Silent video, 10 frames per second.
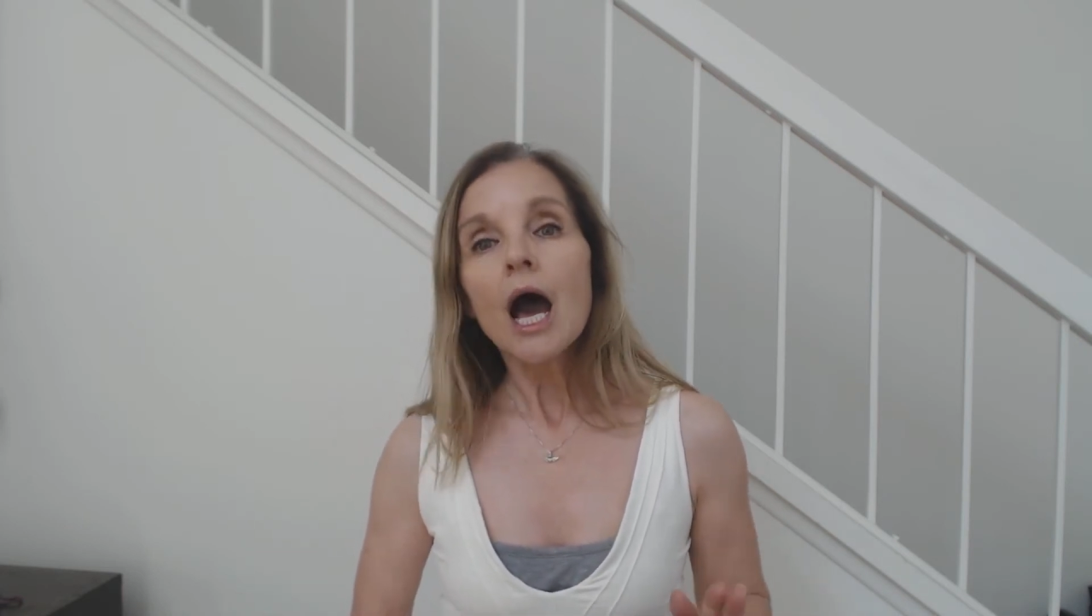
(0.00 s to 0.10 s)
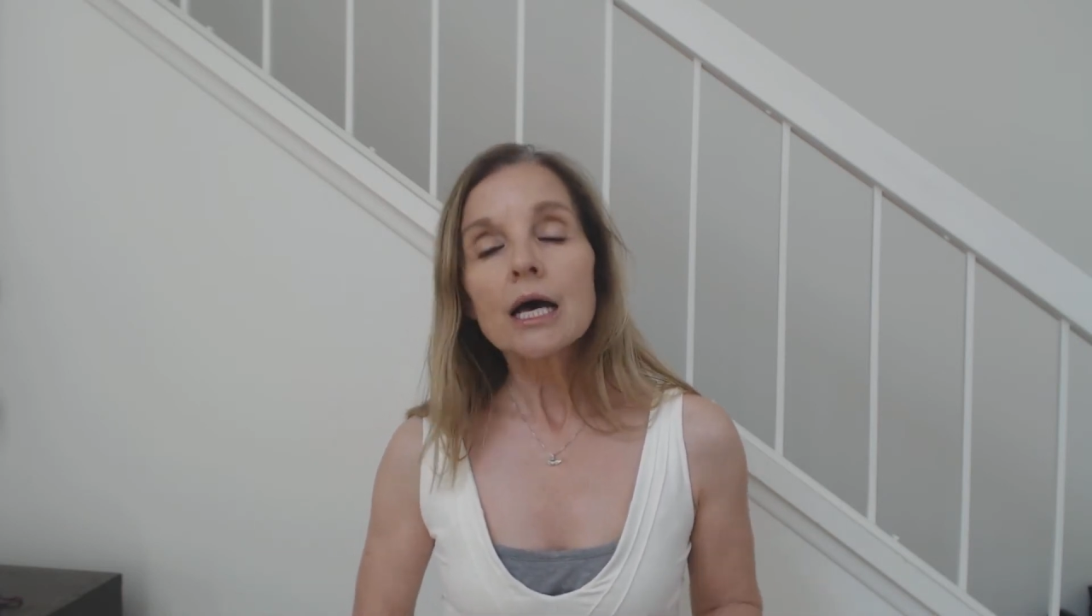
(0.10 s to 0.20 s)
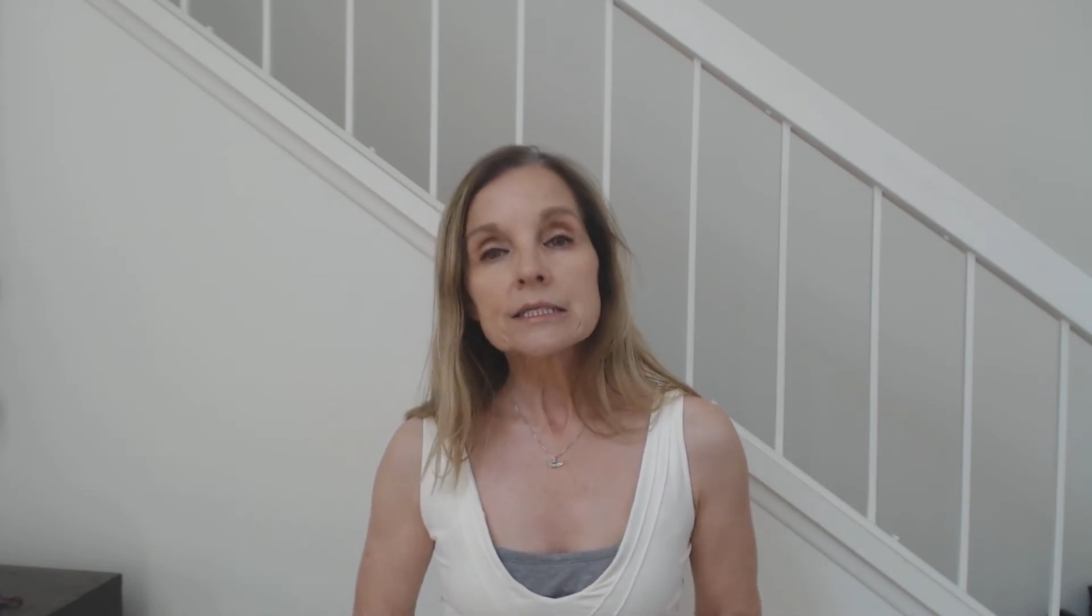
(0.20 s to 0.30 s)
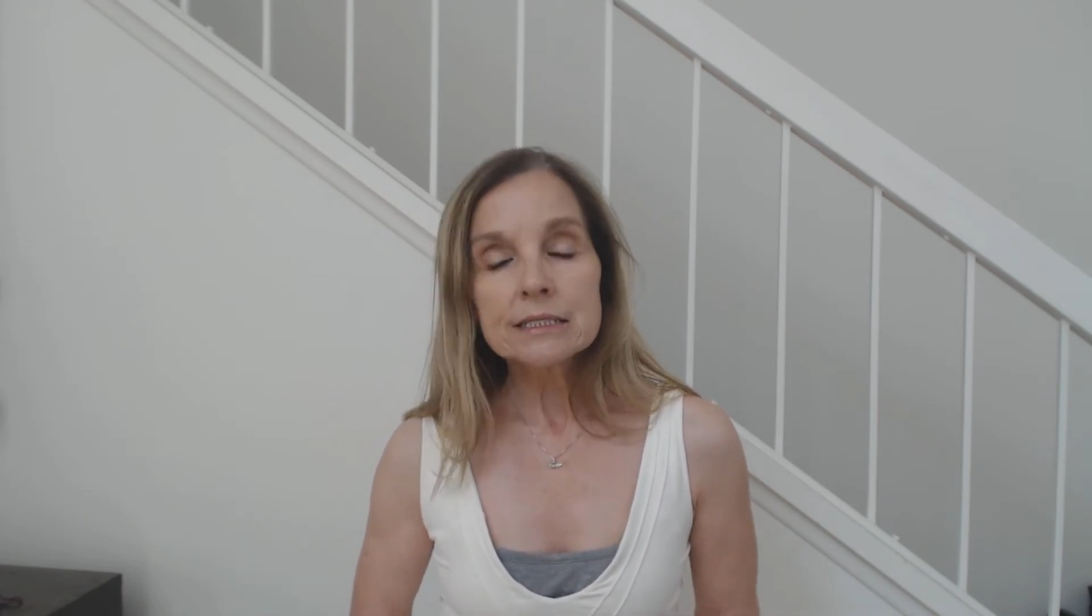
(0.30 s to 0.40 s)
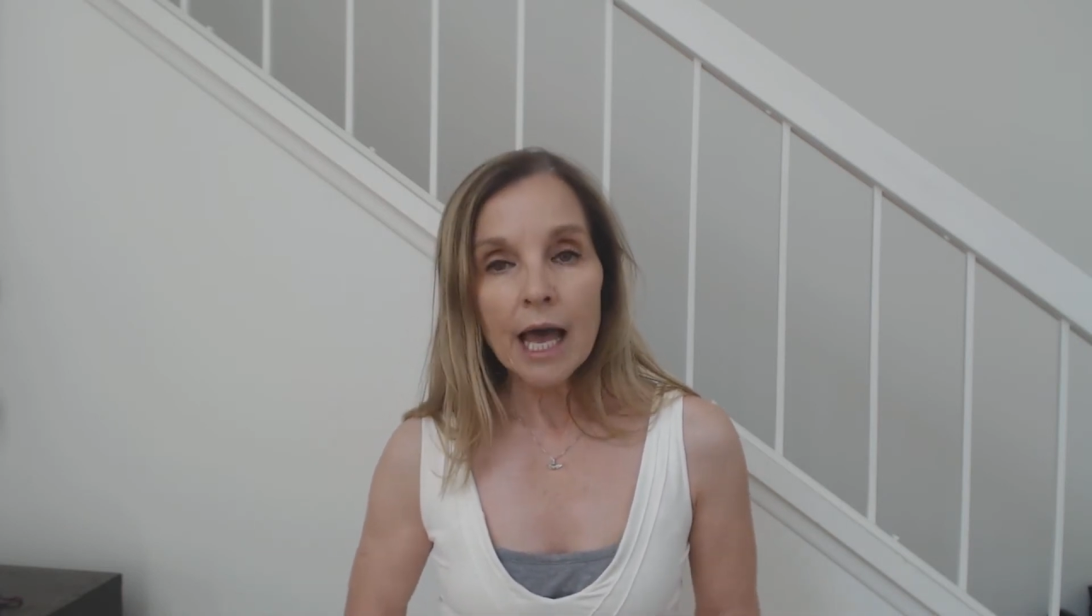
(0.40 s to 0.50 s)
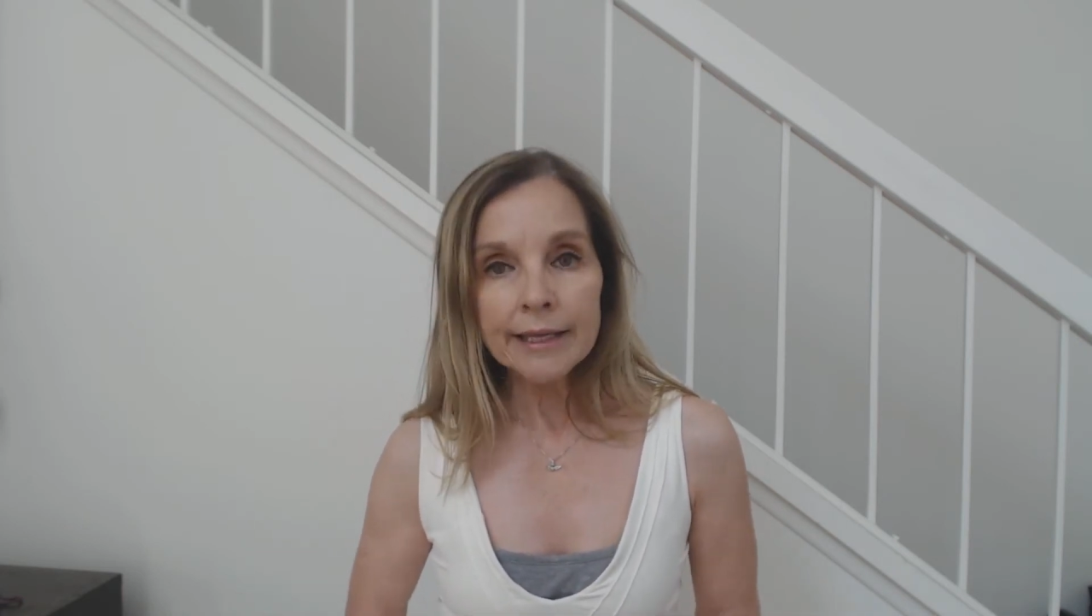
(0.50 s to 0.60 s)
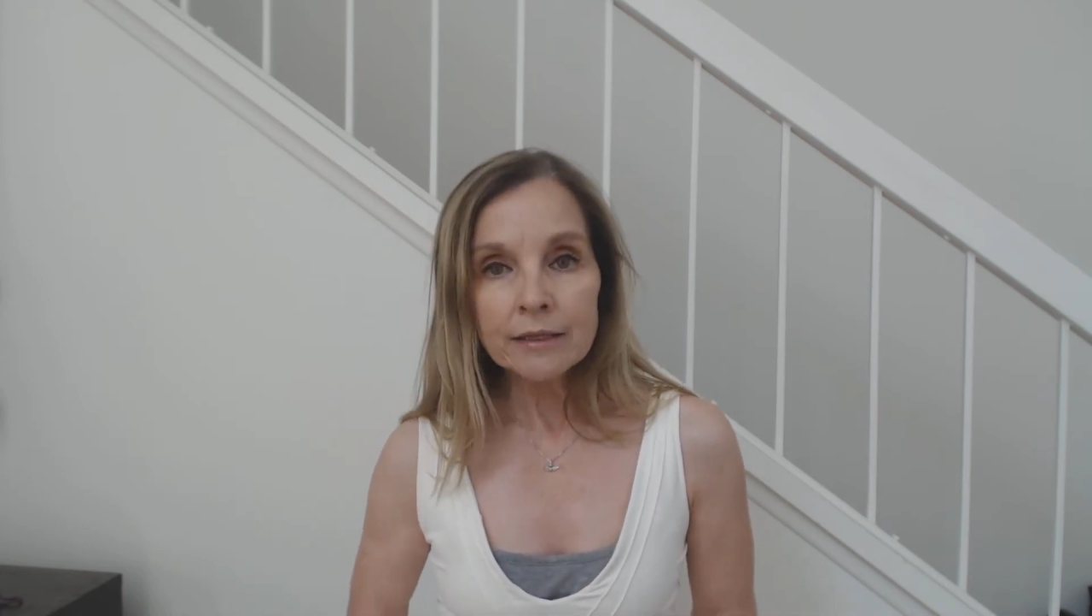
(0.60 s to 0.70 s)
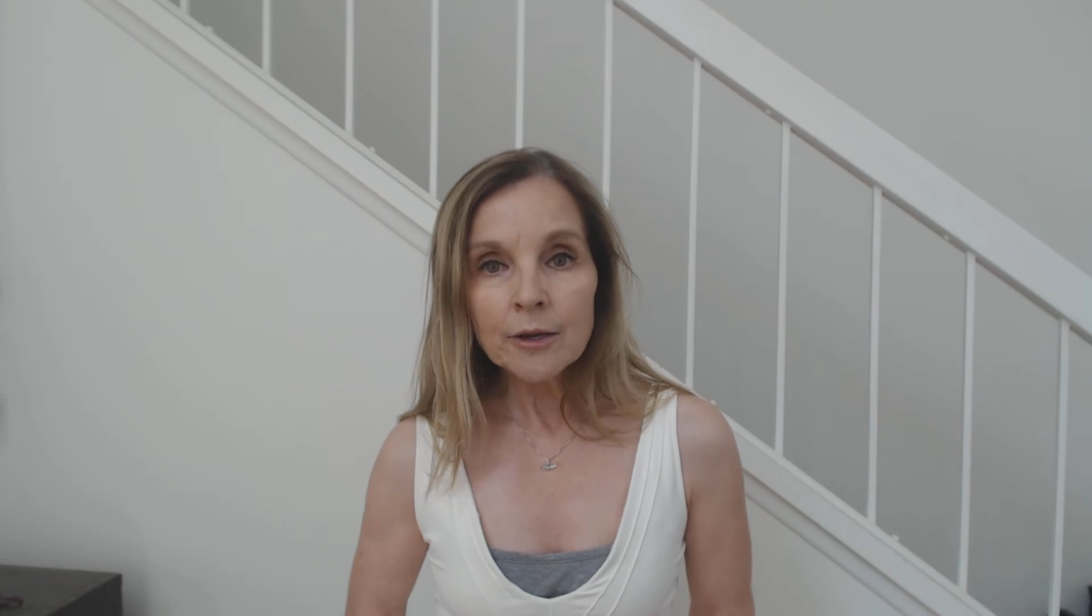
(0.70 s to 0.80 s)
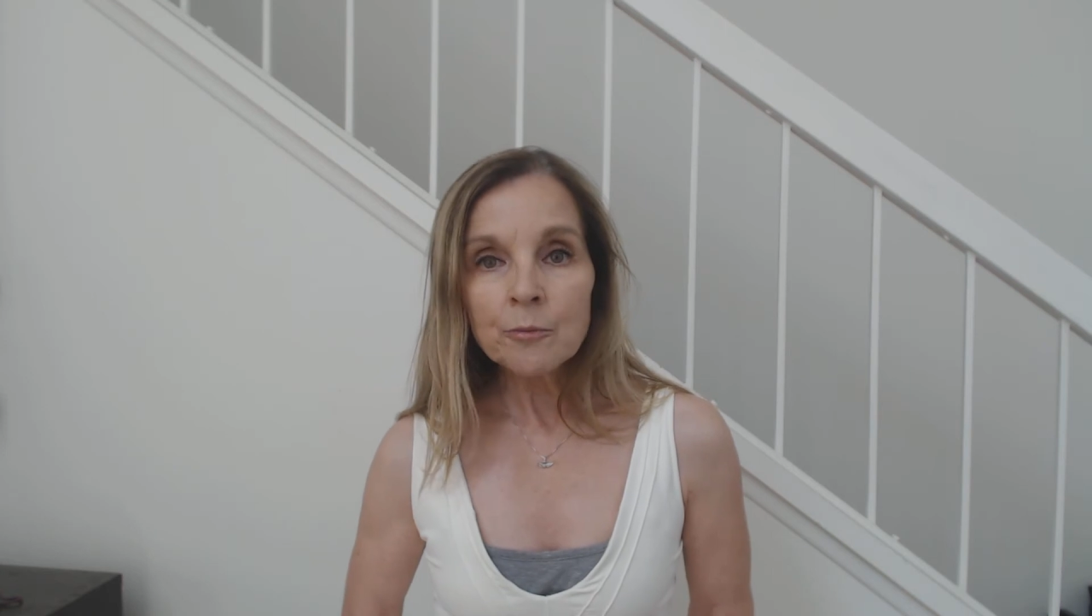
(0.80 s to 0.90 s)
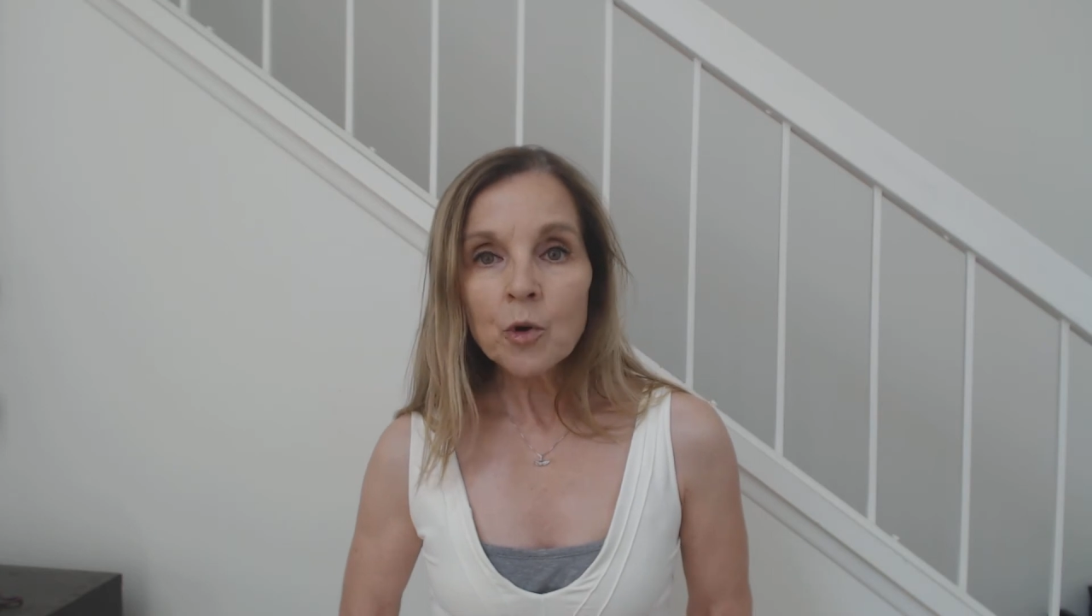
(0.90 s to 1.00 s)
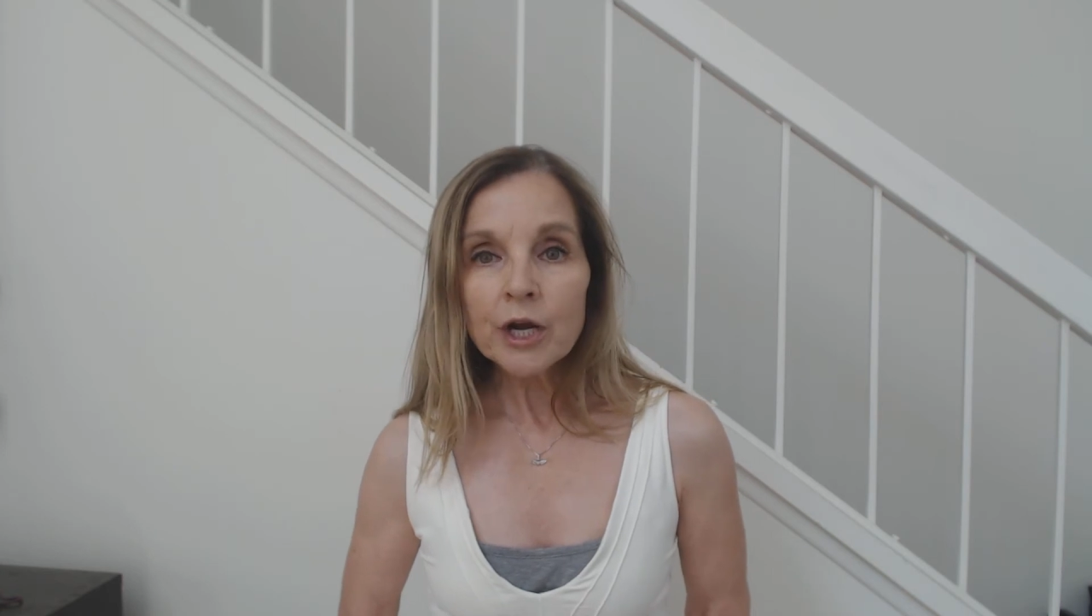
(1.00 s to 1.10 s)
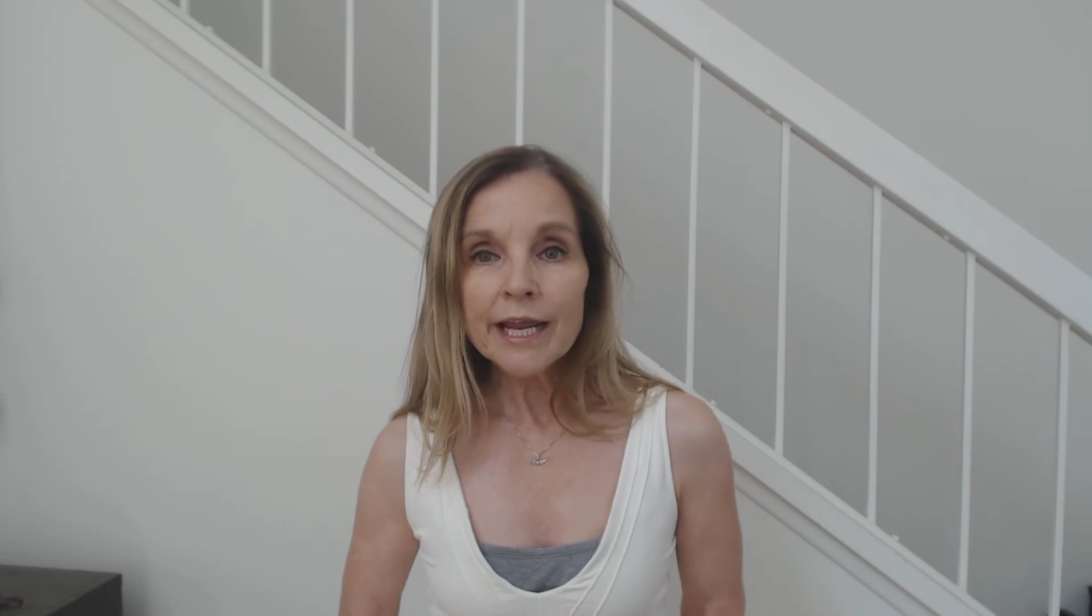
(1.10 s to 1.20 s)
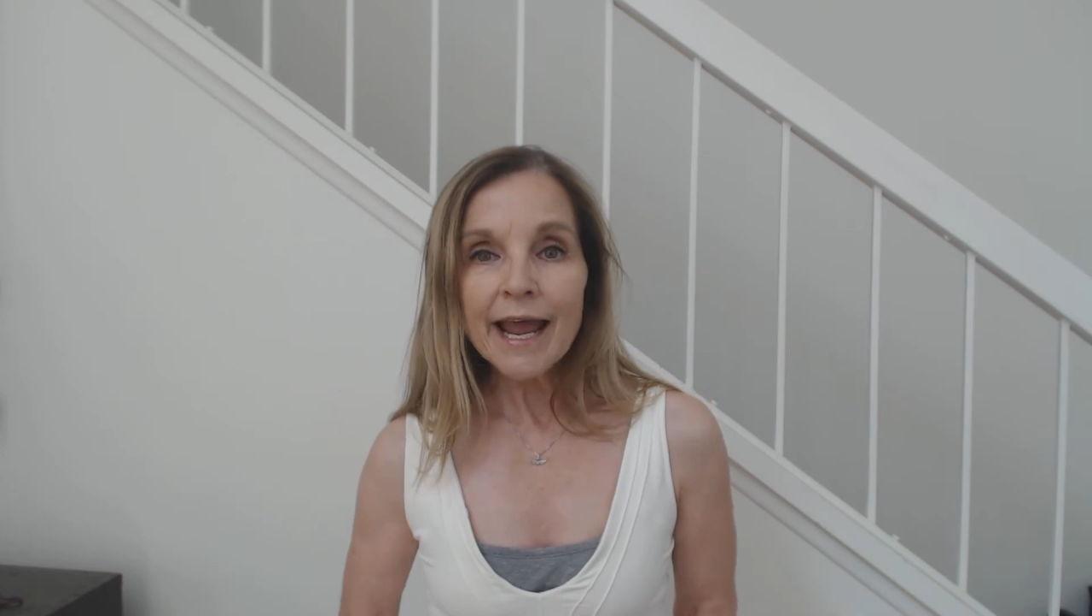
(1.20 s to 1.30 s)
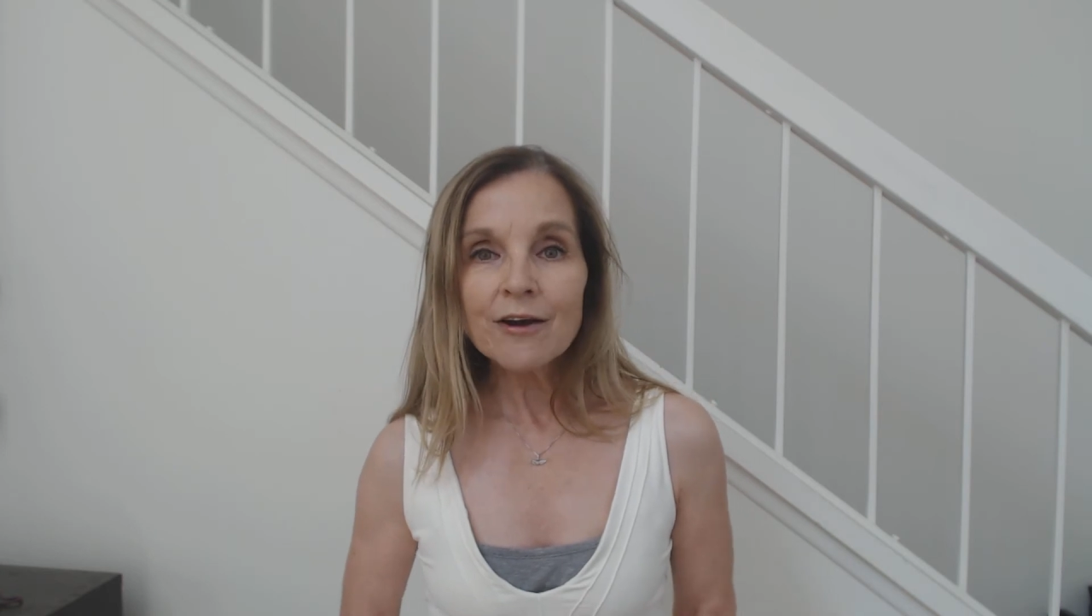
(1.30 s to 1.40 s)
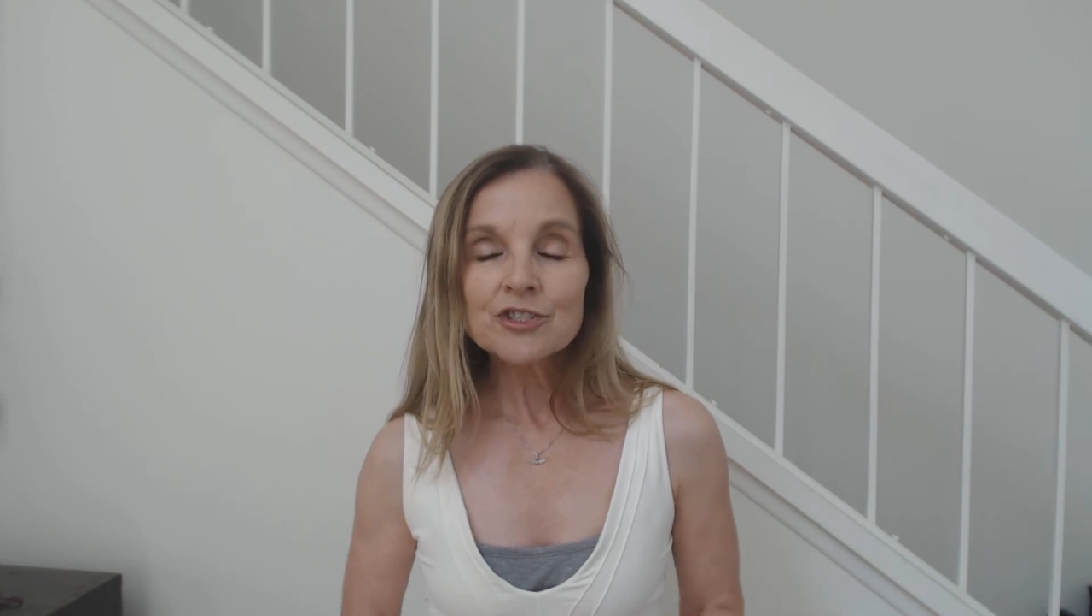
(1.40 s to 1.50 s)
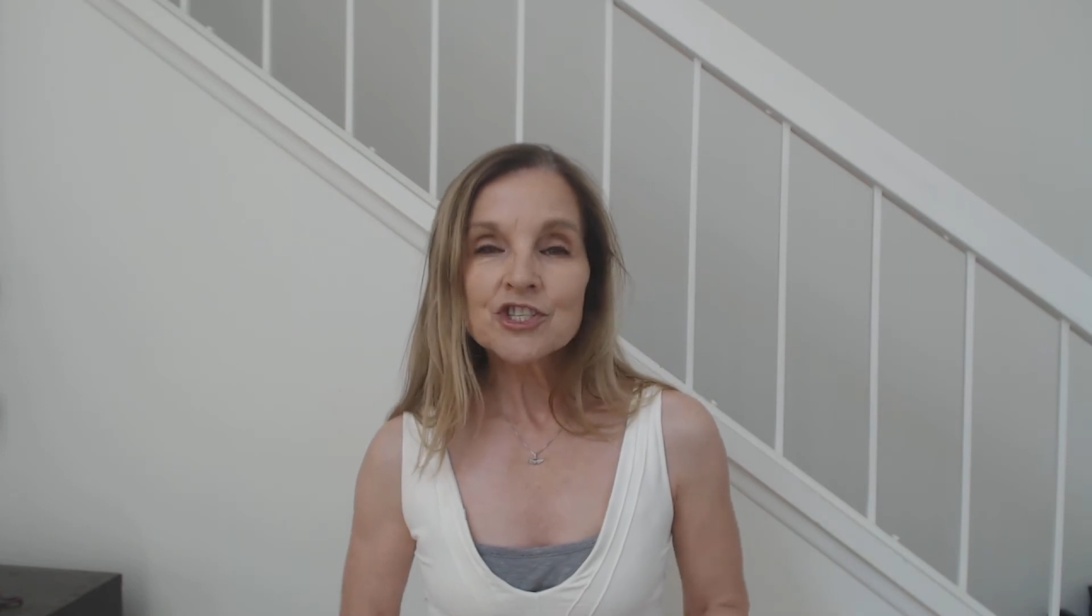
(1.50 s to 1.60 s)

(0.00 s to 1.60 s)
Asylum Workout,